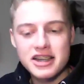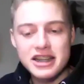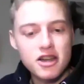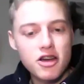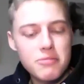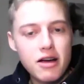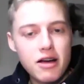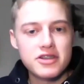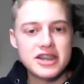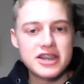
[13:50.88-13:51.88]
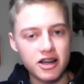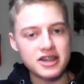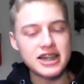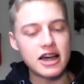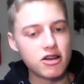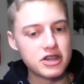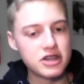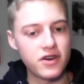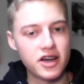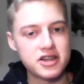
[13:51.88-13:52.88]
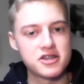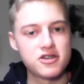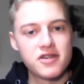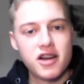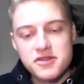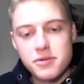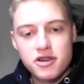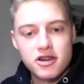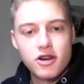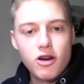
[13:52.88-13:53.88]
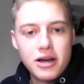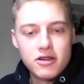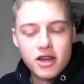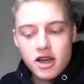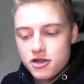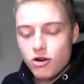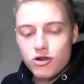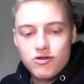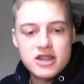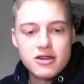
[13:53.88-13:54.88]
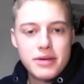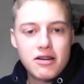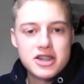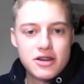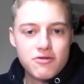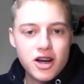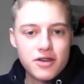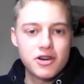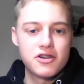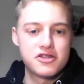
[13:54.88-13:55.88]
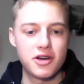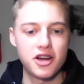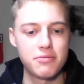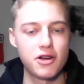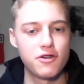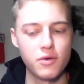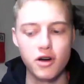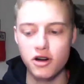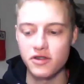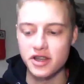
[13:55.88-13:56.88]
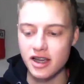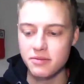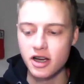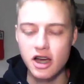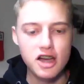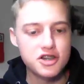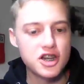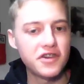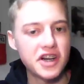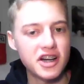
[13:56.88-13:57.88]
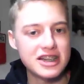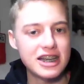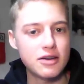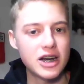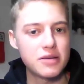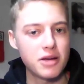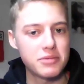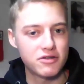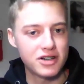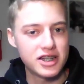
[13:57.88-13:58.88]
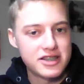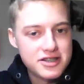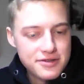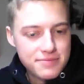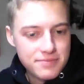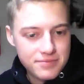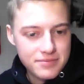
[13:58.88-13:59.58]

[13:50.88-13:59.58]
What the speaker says: I didn't know about the kind of downloading fighters. I've spoken a lot about Todd Grisham about it and Ryan Rhodes, who kind of both work on the game. Do you have any idea when it might be released?